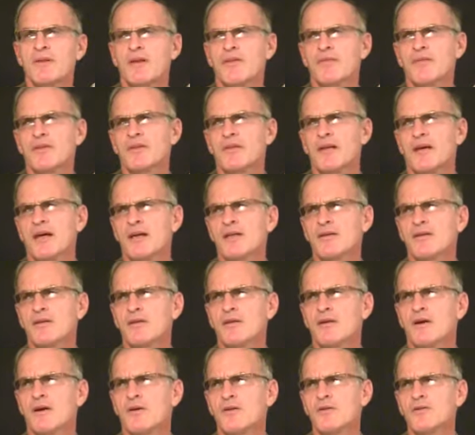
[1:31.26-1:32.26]
If you take the
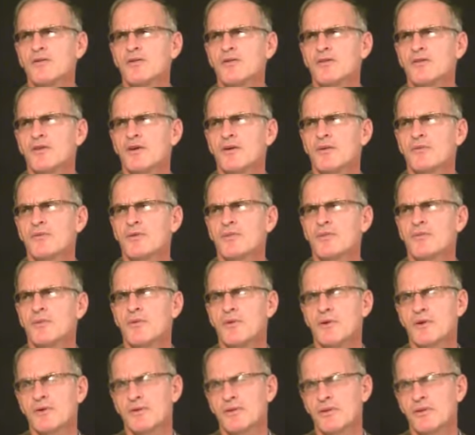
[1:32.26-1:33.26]
Goldstone
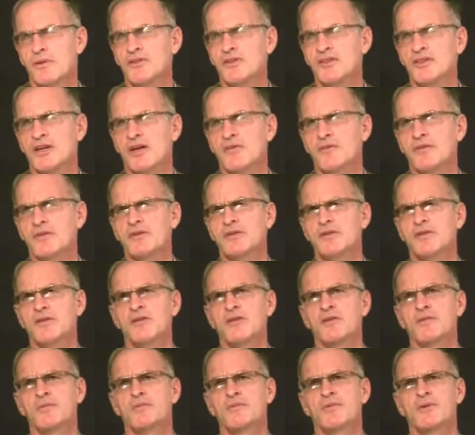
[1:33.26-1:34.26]
report, to which I'll
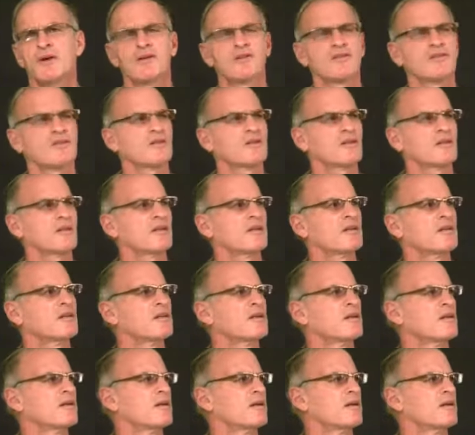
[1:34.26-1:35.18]
return presently,